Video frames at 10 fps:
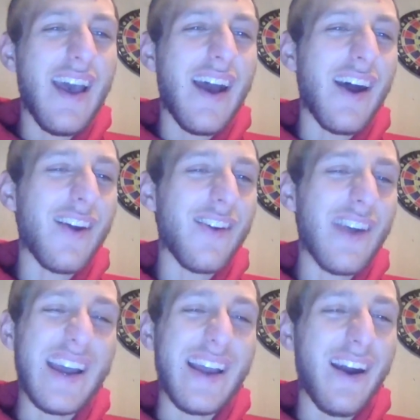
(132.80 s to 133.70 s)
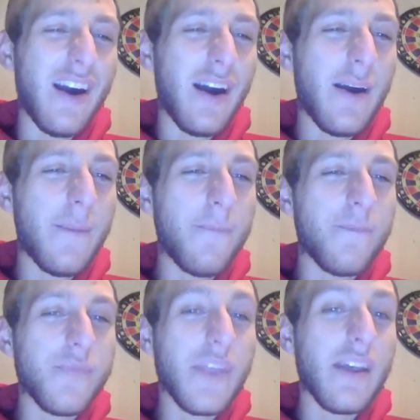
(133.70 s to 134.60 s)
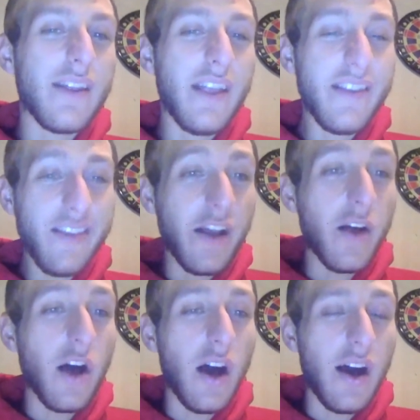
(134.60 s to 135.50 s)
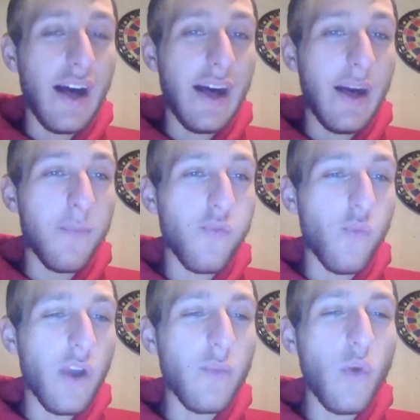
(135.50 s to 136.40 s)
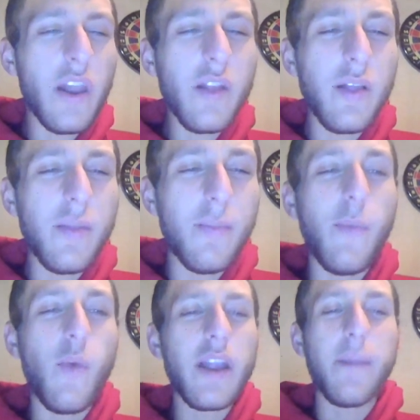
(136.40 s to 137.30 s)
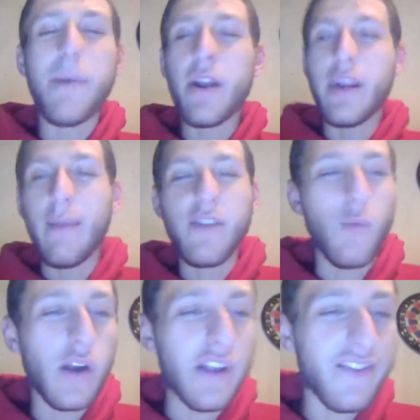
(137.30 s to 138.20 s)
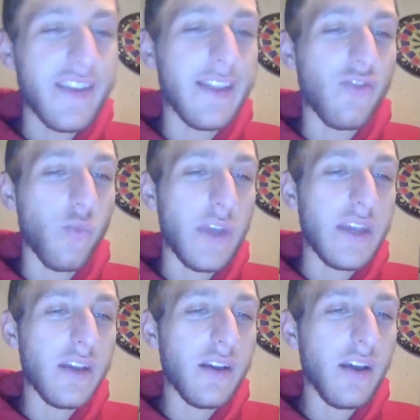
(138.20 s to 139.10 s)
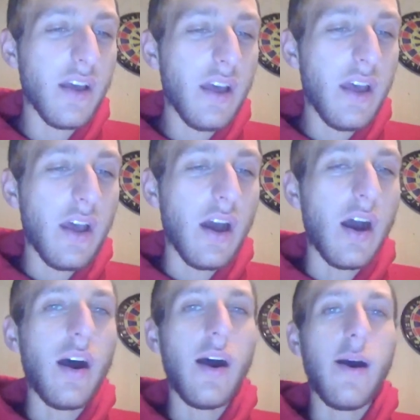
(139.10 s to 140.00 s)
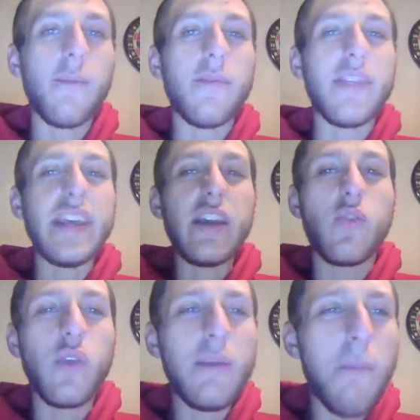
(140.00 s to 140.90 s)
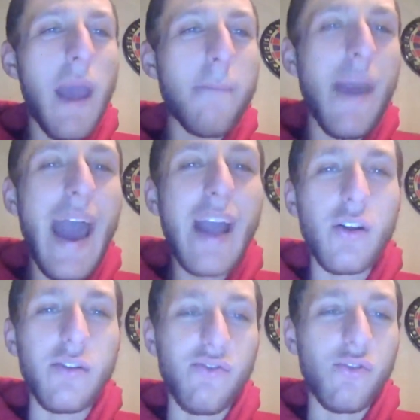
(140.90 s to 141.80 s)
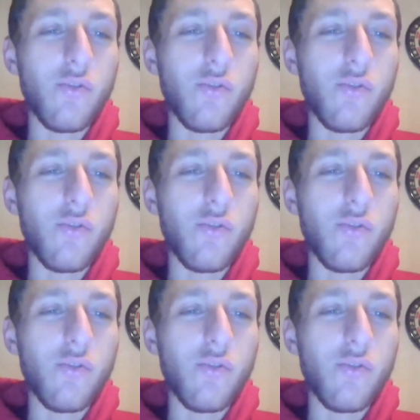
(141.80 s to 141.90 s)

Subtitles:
All right. This is one of the better games that we're going to see this week. The Green Bay Packers,